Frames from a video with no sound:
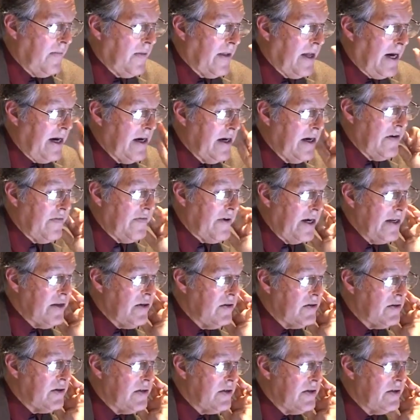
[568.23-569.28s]
I invite
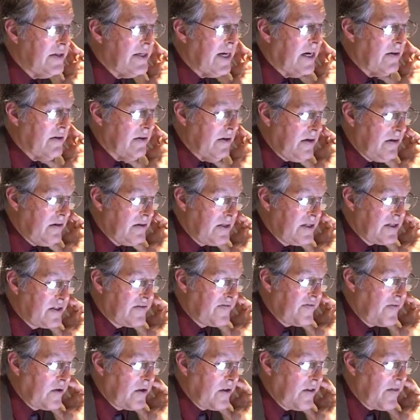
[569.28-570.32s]
you to download
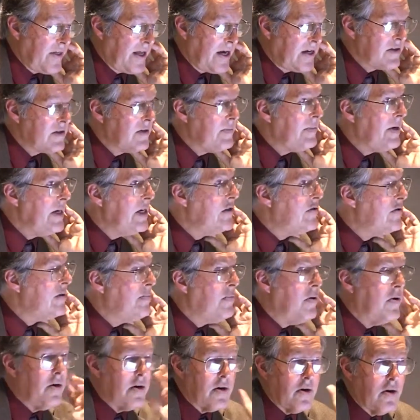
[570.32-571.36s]
this full 1,000-page
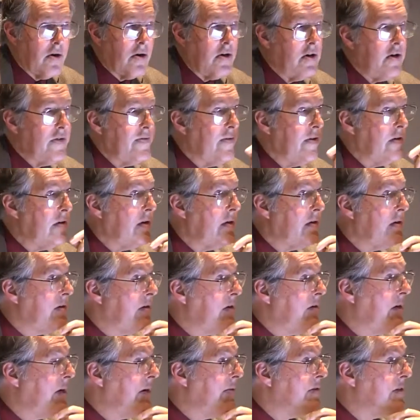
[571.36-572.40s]
report, or if you
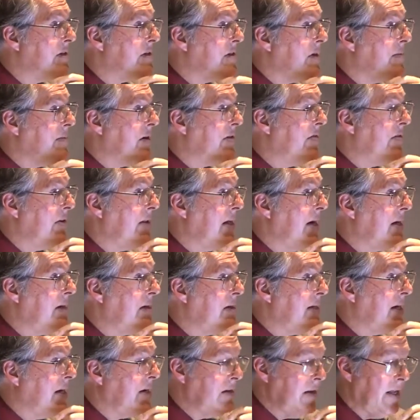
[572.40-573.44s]
don't have the stomach for
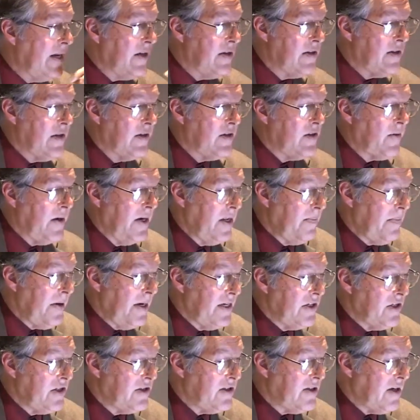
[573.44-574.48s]
that, download the
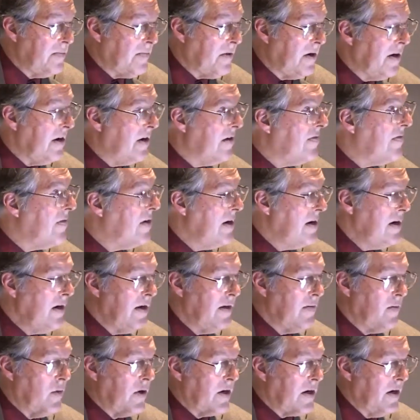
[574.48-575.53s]
20-page summary of
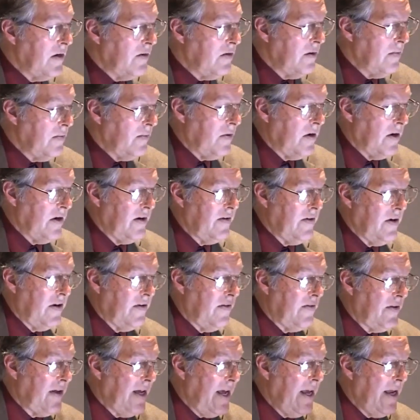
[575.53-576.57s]
Working Group 1
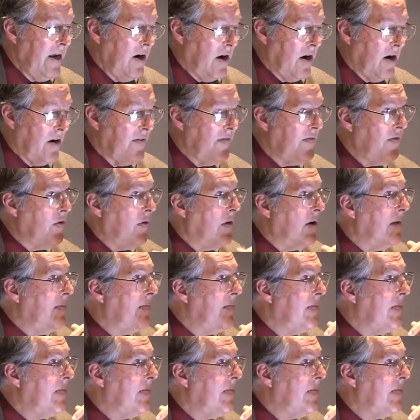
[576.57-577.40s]
of AR4.